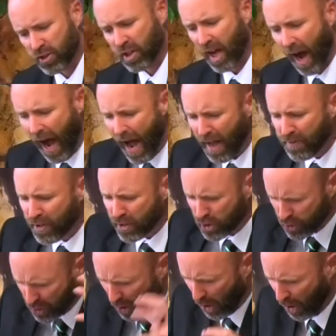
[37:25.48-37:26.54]
God the
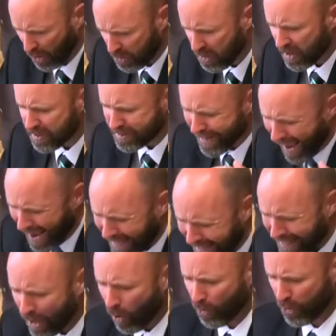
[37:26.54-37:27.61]
Son taking on